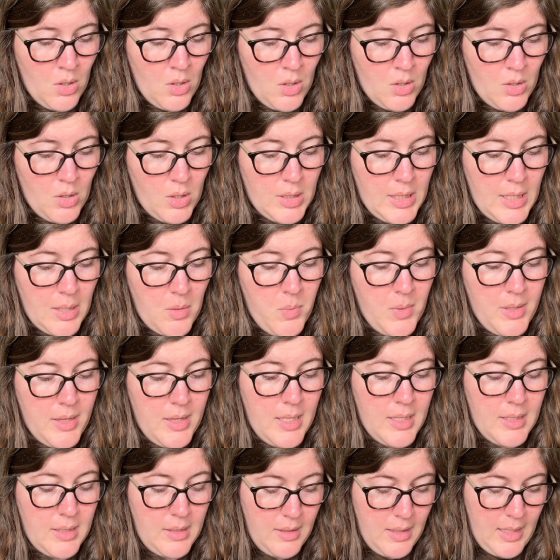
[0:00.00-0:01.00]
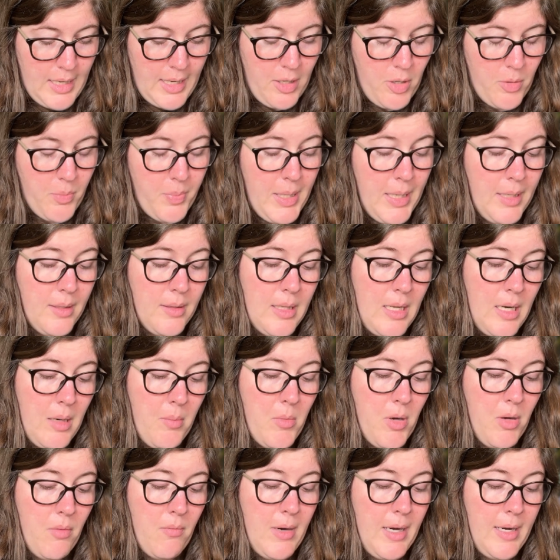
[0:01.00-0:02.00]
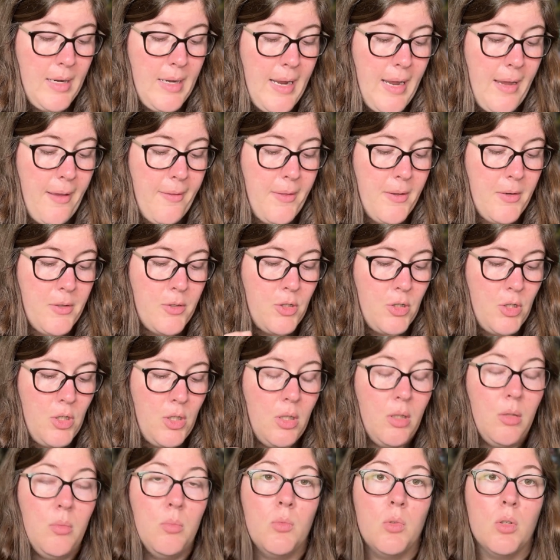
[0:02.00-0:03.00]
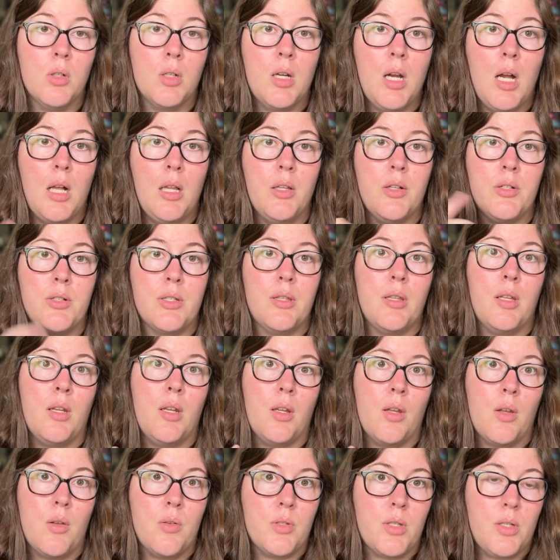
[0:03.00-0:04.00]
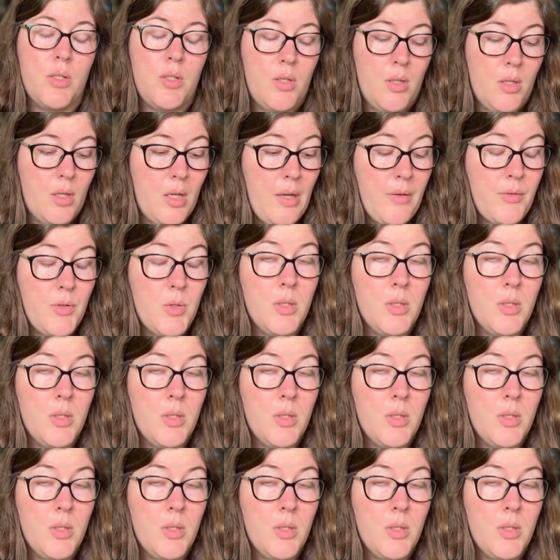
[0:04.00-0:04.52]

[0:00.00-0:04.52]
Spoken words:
Looks like when this lighter pink that I'm on right now, there's 2 more colors and then it goes into the cuff.